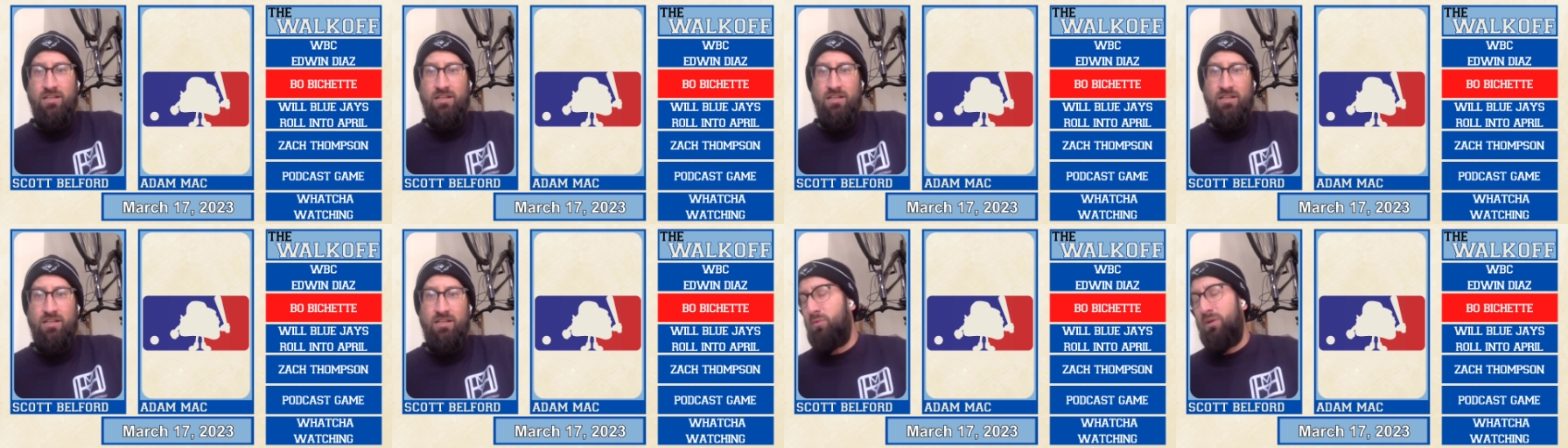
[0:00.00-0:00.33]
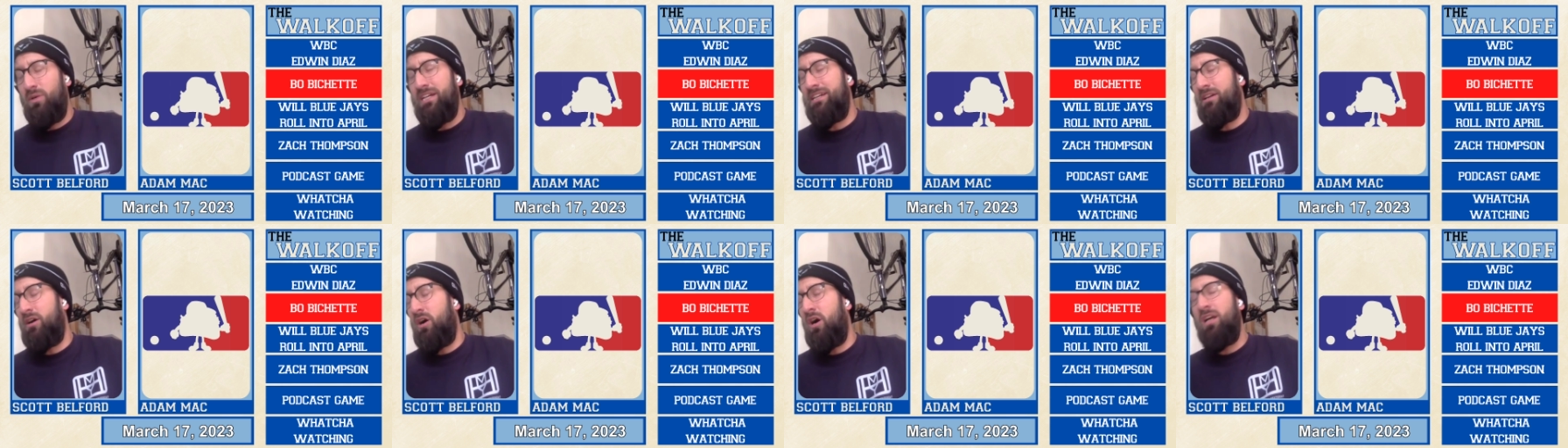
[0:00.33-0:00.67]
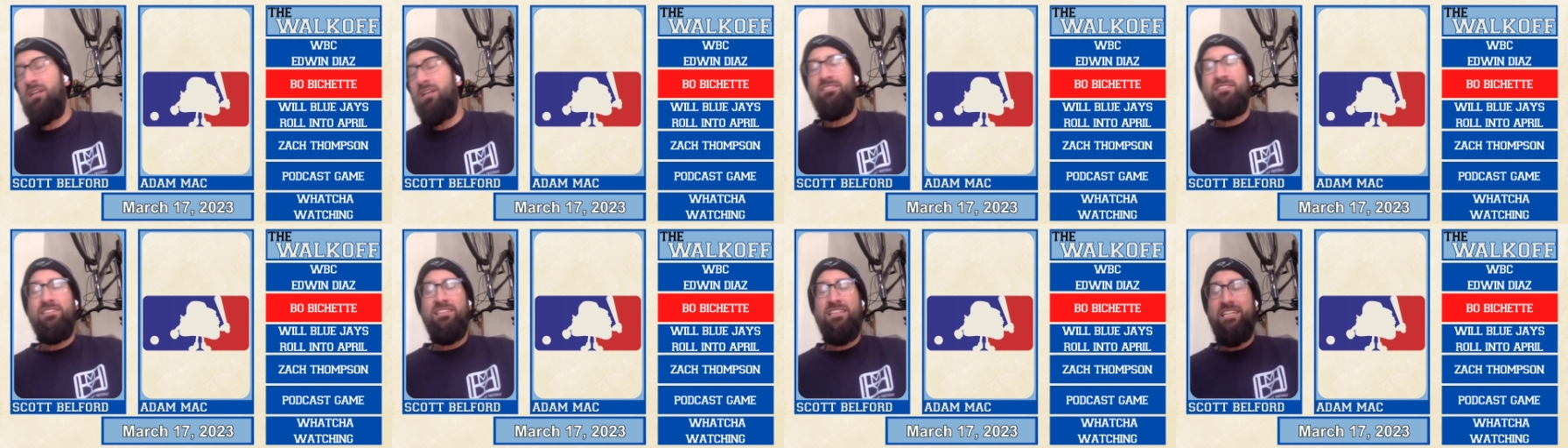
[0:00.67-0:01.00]
That's a win.
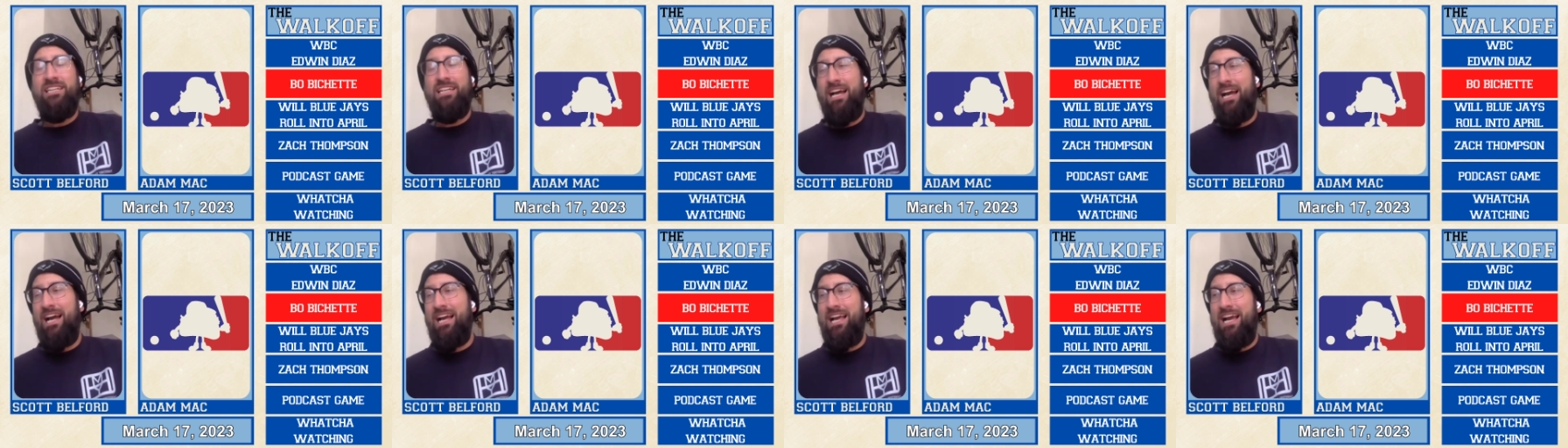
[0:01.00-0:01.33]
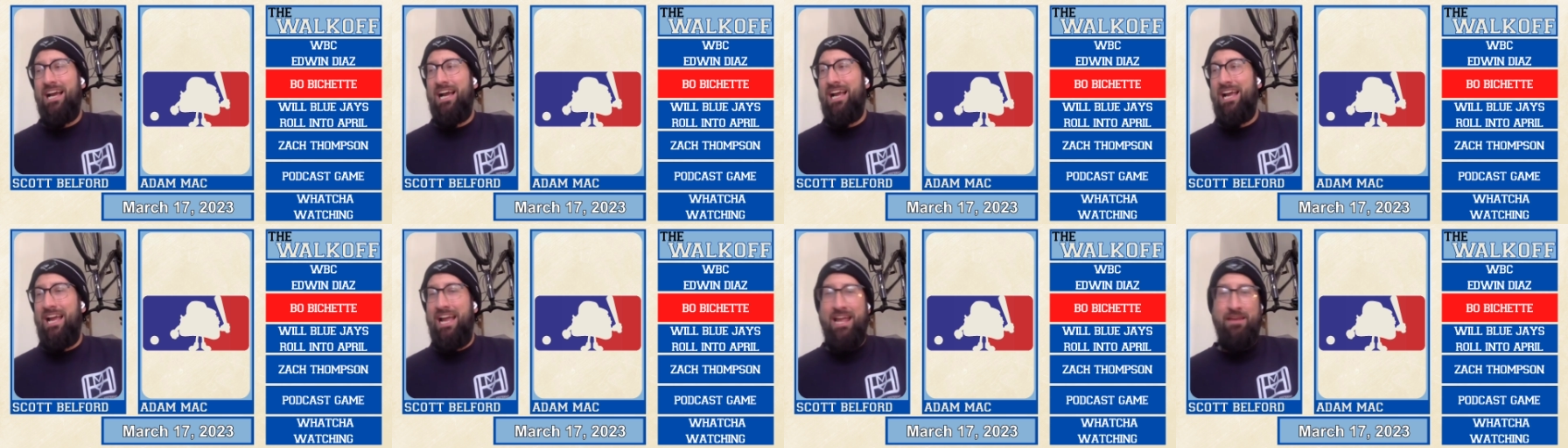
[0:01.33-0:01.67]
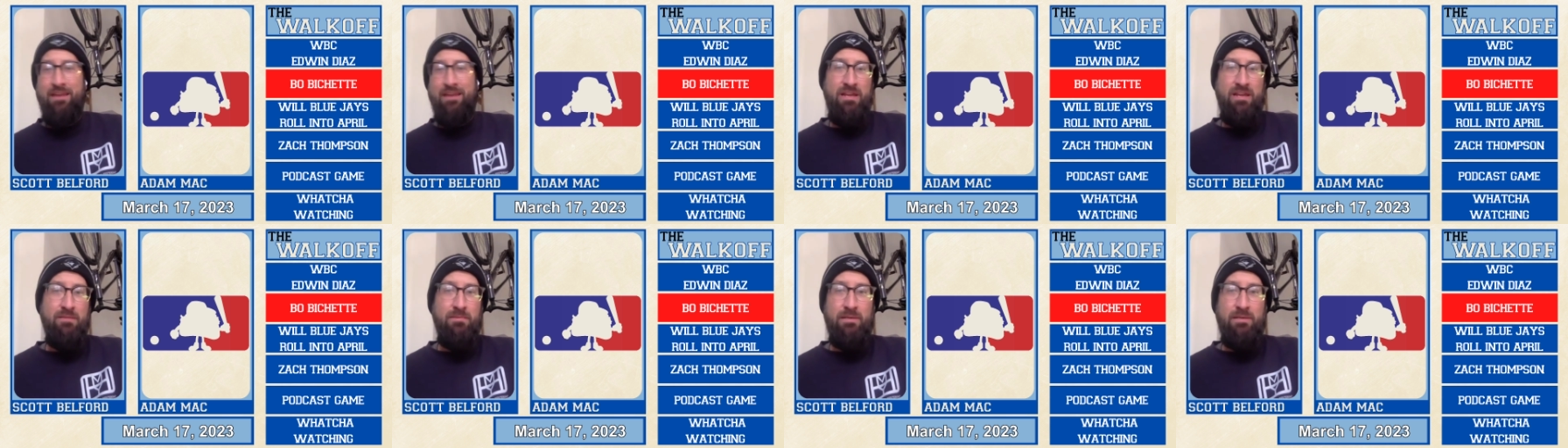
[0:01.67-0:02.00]
Honestly, I
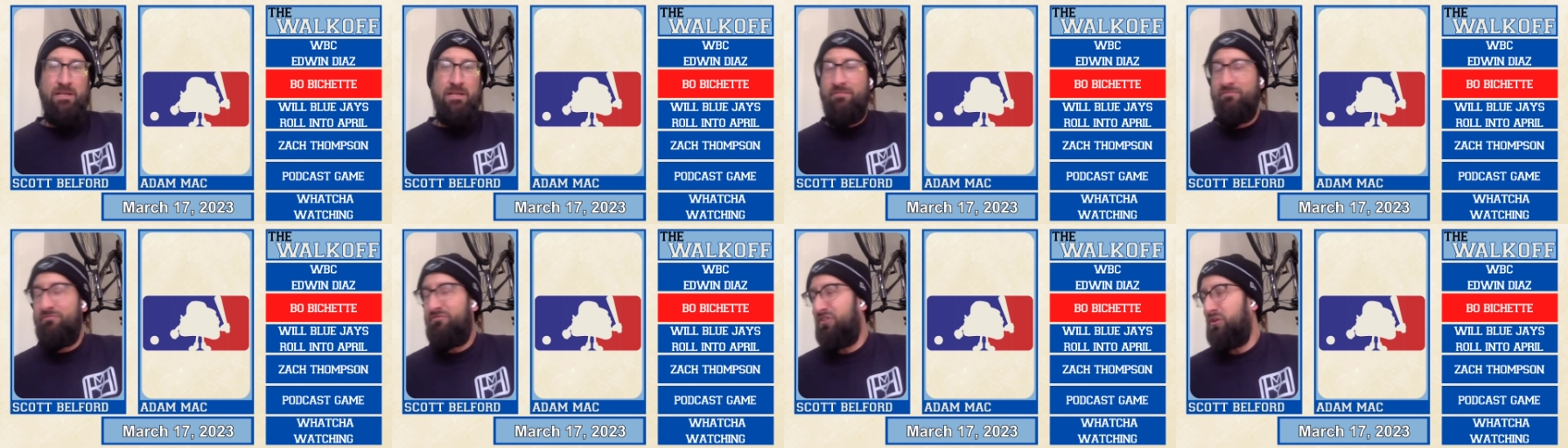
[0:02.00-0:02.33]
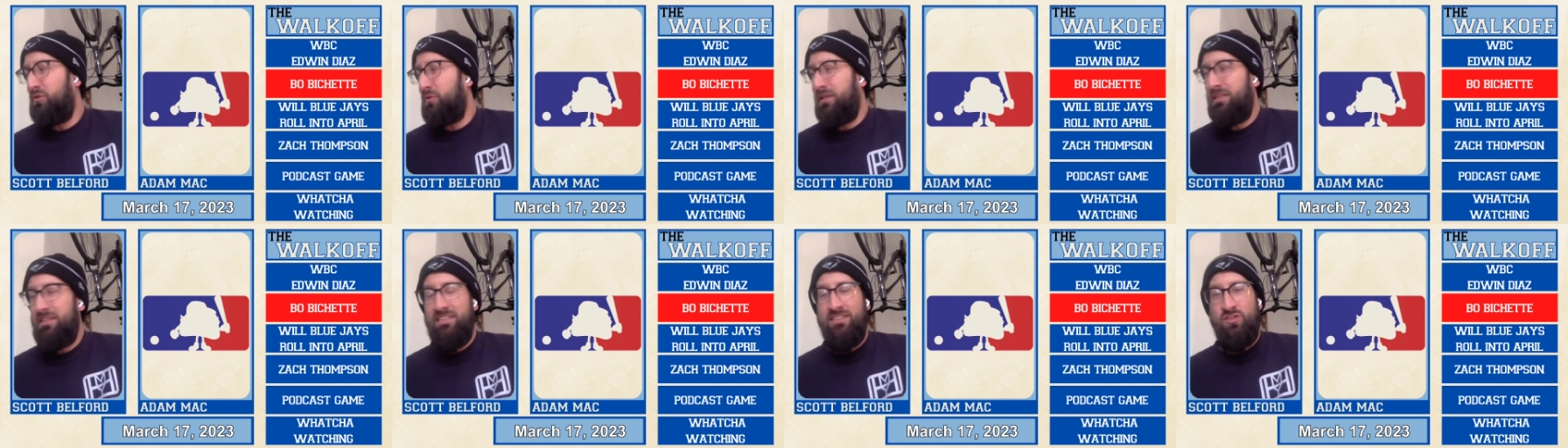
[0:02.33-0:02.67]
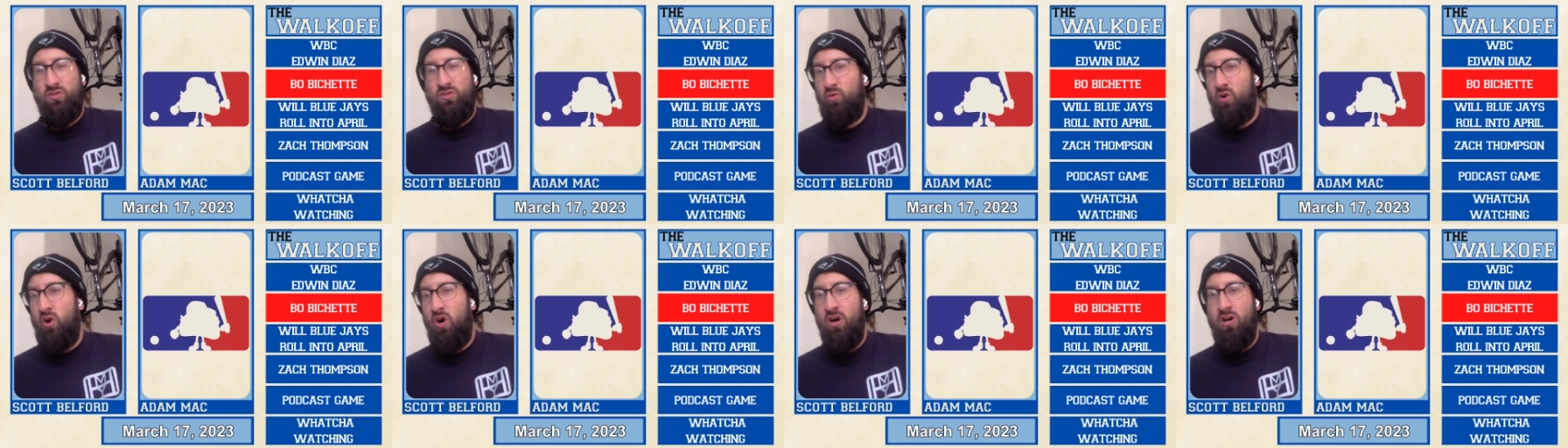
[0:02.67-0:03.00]
and maybe I'm viewing
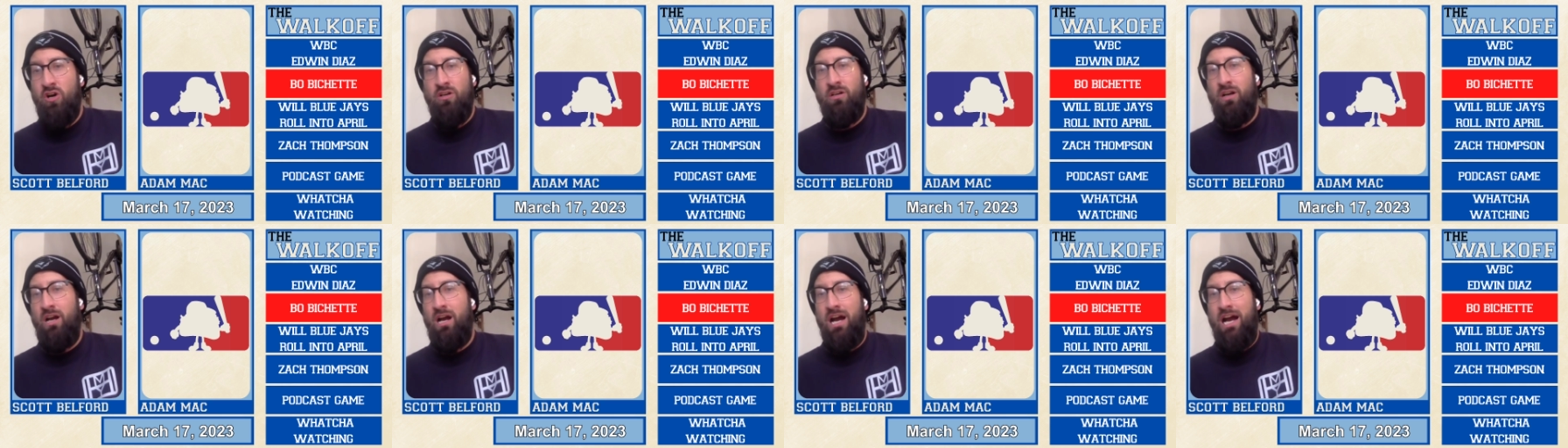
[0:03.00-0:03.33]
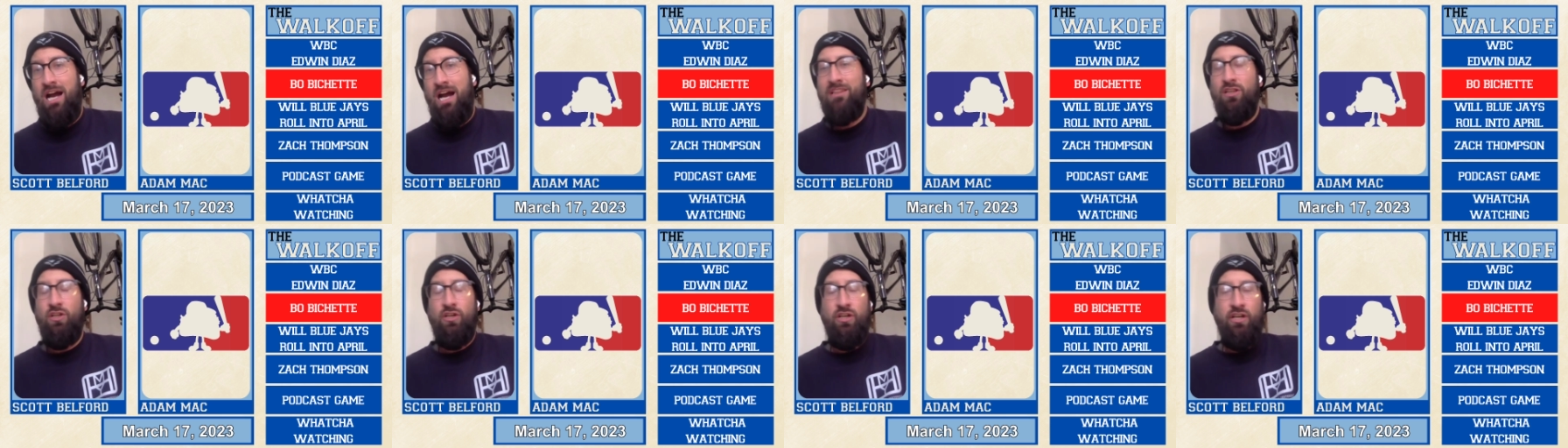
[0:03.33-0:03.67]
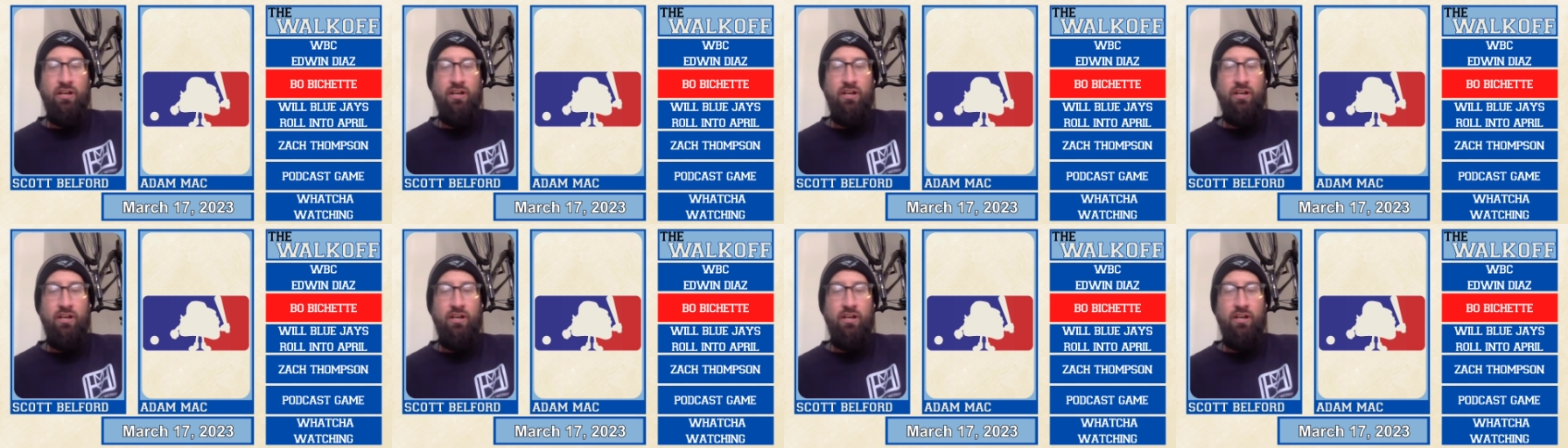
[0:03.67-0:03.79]
this wrong. I look